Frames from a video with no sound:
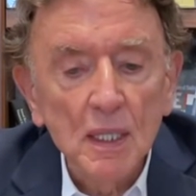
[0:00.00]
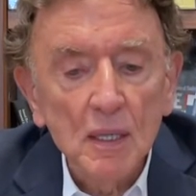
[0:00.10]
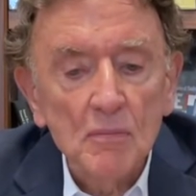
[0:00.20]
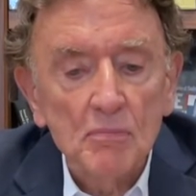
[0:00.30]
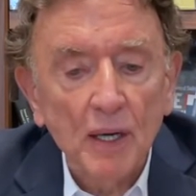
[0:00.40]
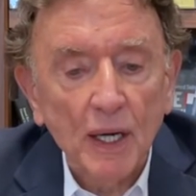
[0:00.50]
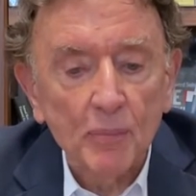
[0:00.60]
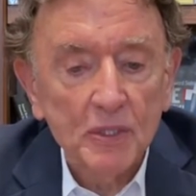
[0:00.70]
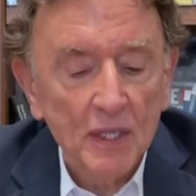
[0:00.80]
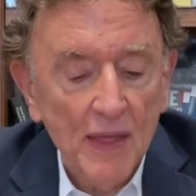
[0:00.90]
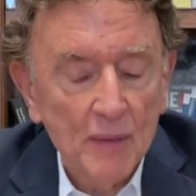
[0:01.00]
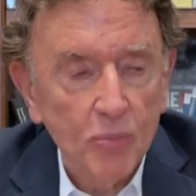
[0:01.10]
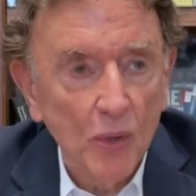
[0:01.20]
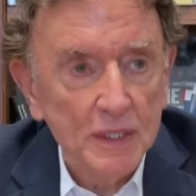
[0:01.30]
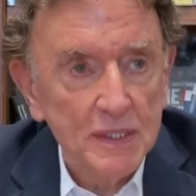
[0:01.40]
But up to that
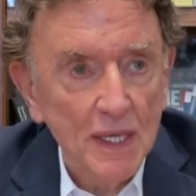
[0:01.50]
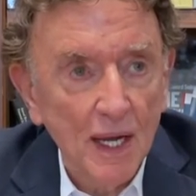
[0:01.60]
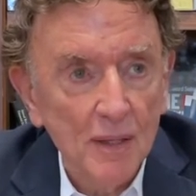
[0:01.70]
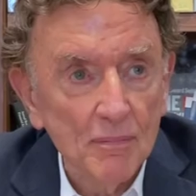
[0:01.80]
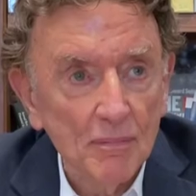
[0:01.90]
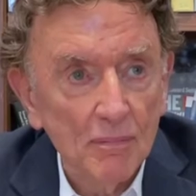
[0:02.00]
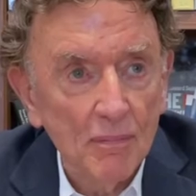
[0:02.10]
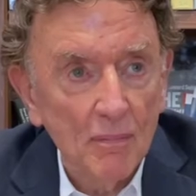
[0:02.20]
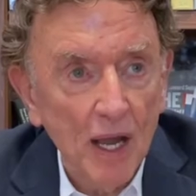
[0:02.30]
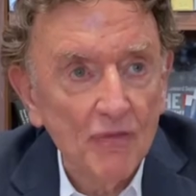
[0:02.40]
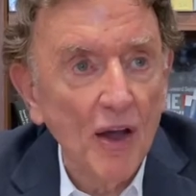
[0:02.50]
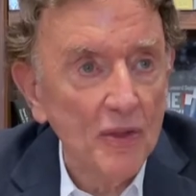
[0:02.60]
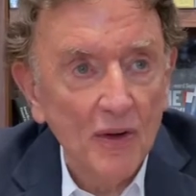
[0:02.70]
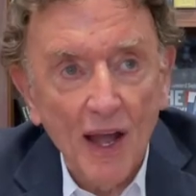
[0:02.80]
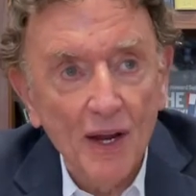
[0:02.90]
point in time, my father
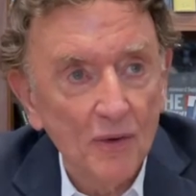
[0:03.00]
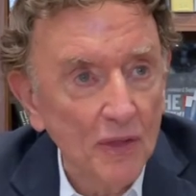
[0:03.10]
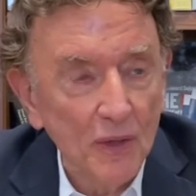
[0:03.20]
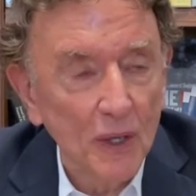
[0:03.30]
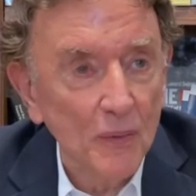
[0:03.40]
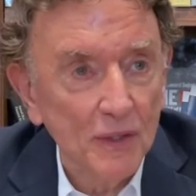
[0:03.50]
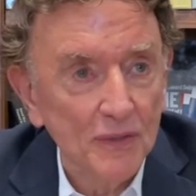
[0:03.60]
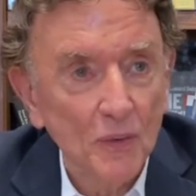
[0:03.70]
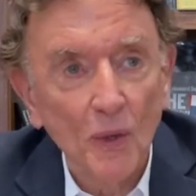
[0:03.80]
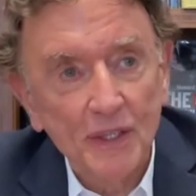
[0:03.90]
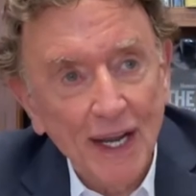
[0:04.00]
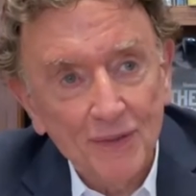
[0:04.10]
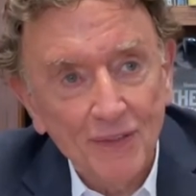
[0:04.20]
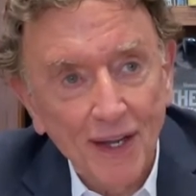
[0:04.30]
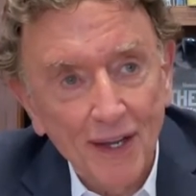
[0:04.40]
and I are the only ones that worked
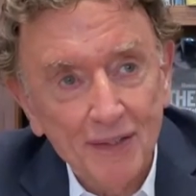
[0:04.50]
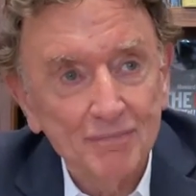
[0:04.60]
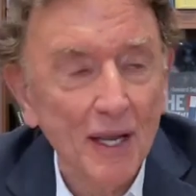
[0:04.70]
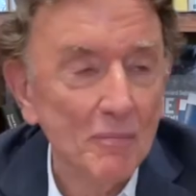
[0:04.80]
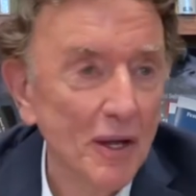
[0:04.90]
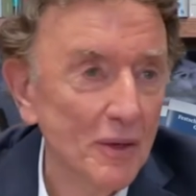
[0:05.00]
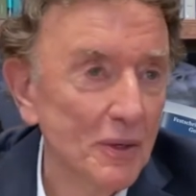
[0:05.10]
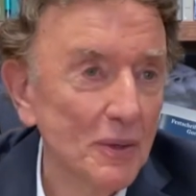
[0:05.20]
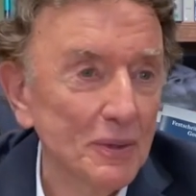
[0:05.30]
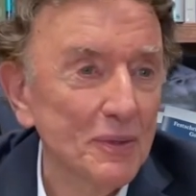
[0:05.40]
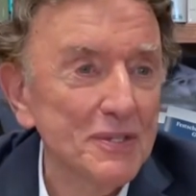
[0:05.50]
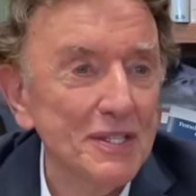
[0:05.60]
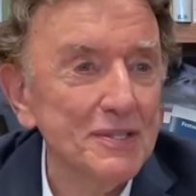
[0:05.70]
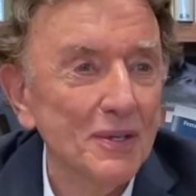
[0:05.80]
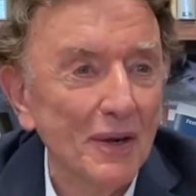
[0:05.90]
outside. My mother and older
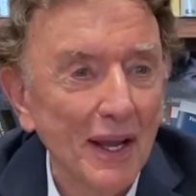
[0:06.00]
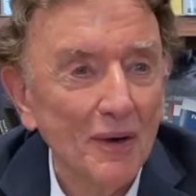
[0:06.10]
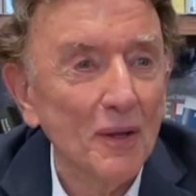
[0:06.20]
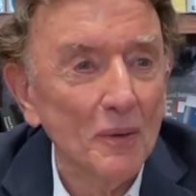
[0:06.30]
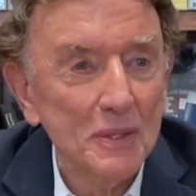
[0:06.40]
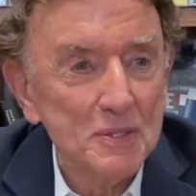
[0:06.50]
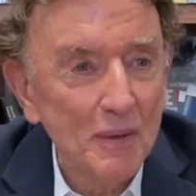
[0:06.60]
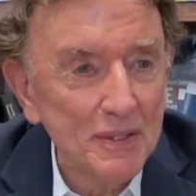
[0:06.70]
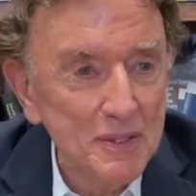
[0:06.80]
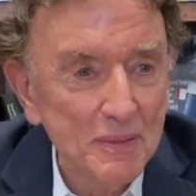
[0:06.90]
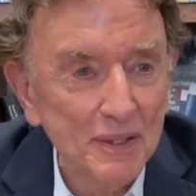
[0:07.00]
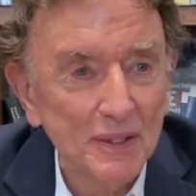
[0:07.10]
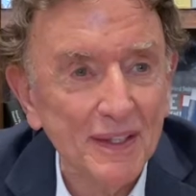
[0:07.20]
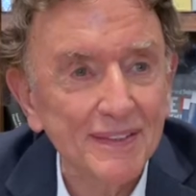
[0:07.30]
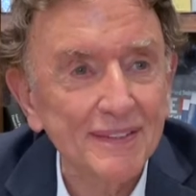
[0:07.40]
sister had all the
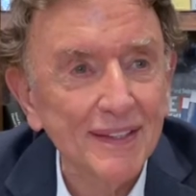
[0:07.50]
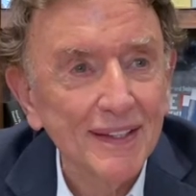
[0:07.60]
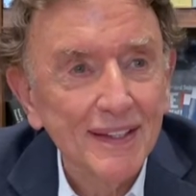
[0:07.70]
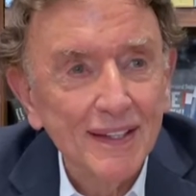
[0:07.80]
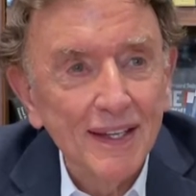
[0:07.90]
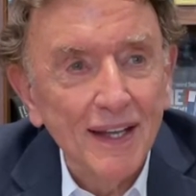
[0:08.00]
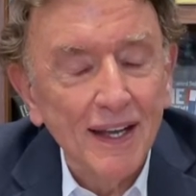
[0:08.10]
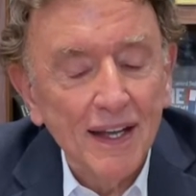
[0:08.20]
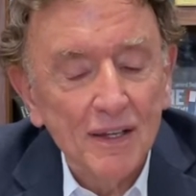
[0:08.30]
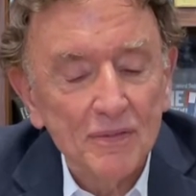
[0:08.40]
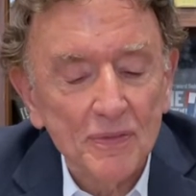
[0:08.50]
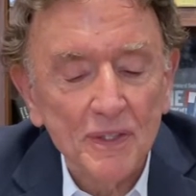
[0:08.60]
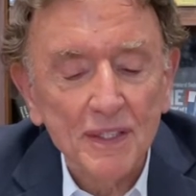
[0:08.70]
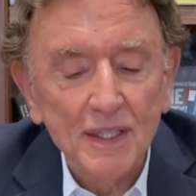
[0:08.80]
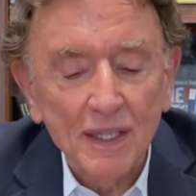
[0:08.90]
responsibilities of
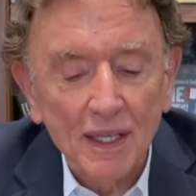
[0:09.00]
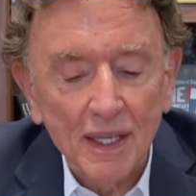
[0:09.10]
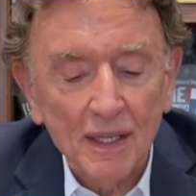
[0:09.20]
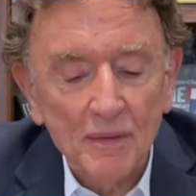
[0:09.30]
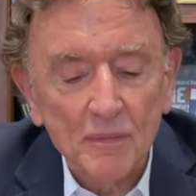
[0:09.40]
uh,